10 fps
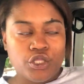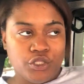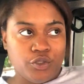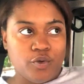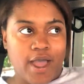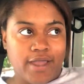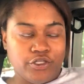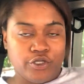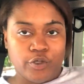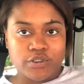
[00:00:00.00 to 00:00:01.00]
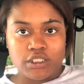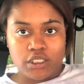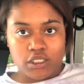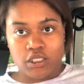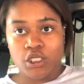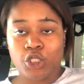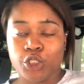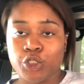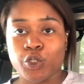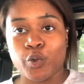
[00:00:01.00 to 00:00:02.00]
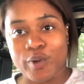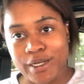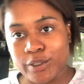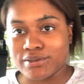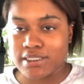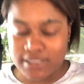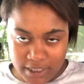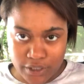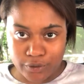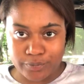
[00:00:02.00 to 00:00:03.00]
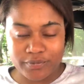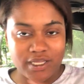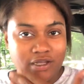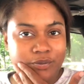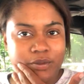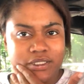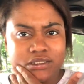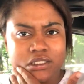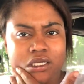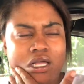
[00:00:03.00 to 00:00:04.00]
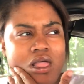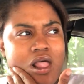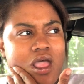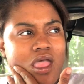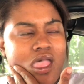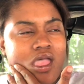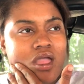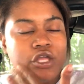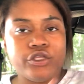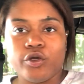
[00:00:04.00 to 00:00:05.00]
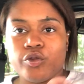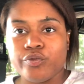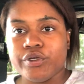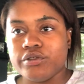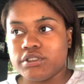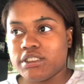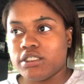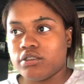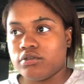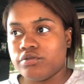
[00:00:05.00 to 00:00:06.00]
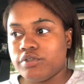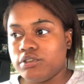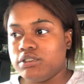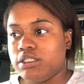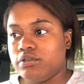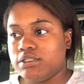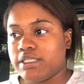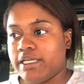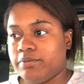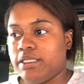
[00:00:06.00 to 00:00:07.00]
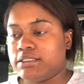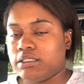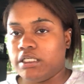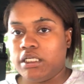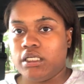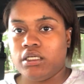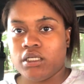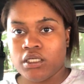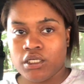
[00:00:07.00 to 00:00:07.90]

you go to the real deal. I'll bit my tongue. You go to the real deal. The real deal is like basically